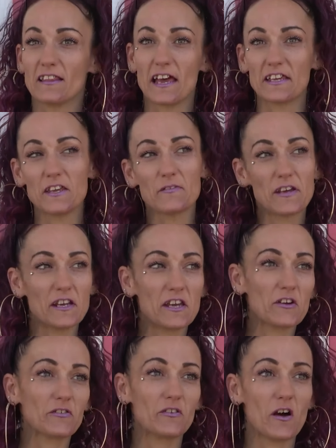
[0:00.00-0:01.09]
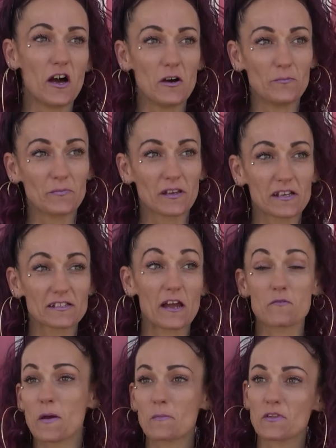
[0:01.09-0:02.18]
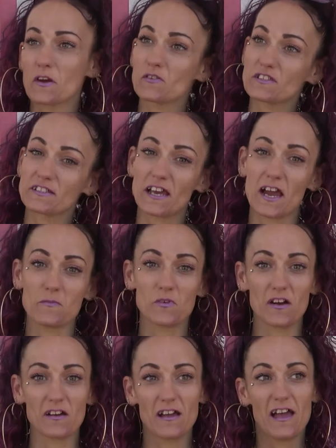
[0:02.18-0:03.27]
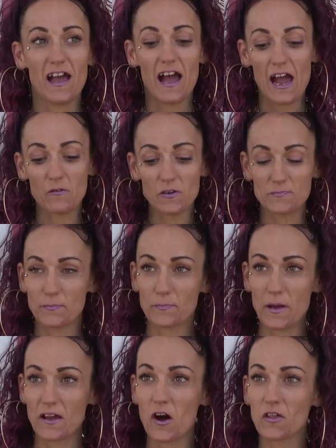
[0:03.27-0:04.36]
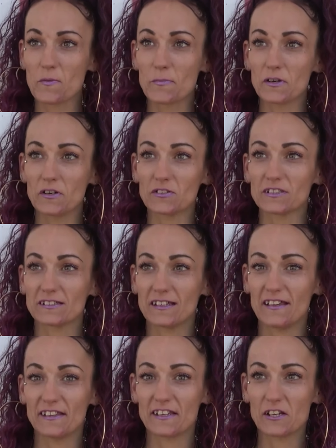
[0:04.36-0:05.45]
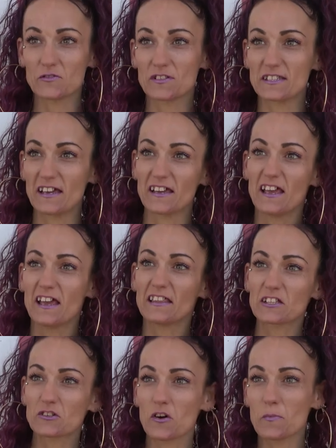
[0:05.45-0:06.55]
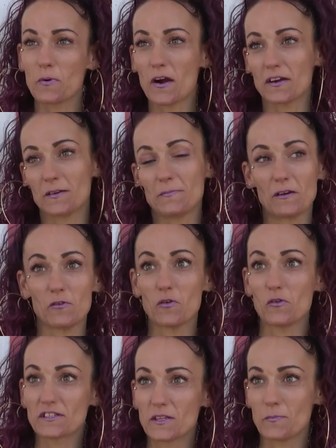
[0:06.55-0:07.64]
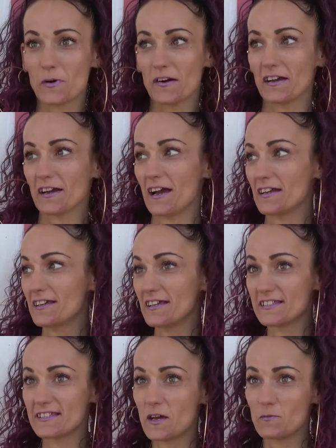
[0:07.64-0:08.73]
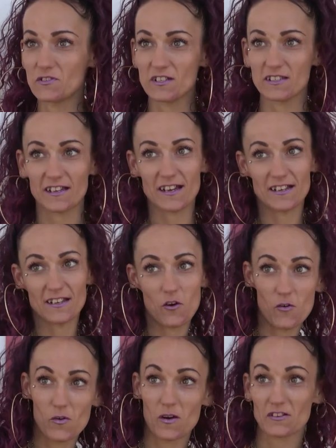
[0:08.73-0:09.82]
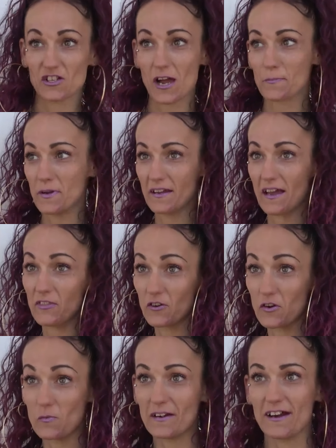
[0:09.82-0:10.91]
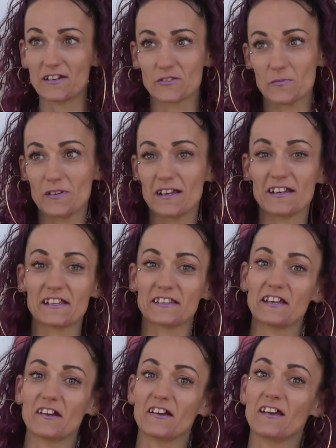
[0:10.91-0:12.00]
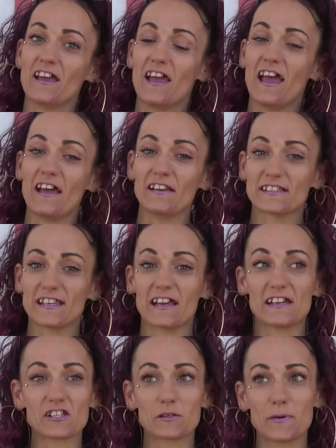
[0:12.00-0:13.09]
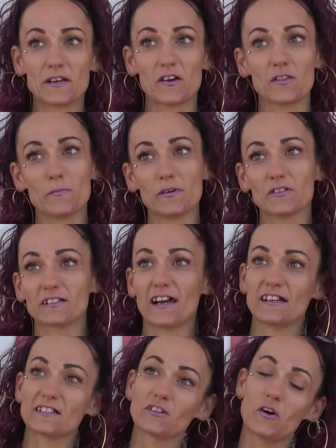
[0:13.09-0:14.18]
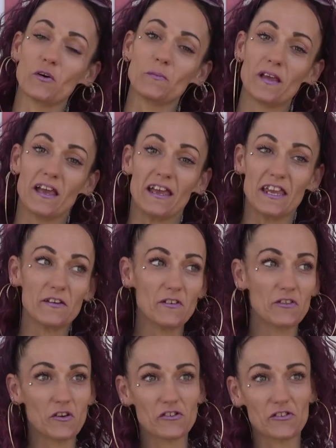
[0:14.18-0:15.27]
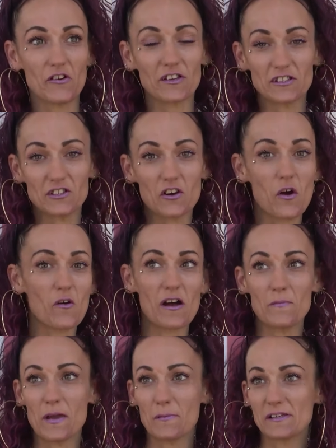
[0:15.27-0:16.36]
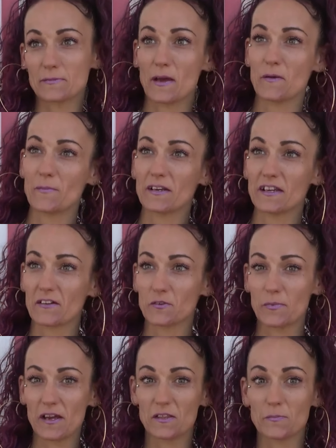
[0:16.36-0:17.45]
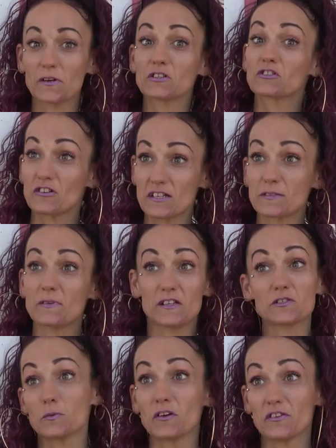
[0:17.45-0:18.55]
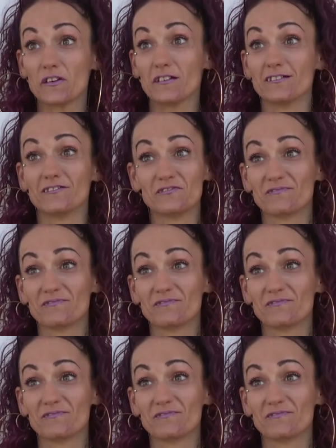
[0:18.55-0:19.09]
Like even if, because um, I remember there was a time where I would pay all the bills and the kids would say, let's go to the park. And I'm like, we're going to the park. I got to get sandwiches. I got to go uh, shopping. They're going to want ice cream when I get there. And it's like, I just paid all the bills, guys. So even though you don't get to go out and maybe spend money after paying the bills, trust me, it's worth it.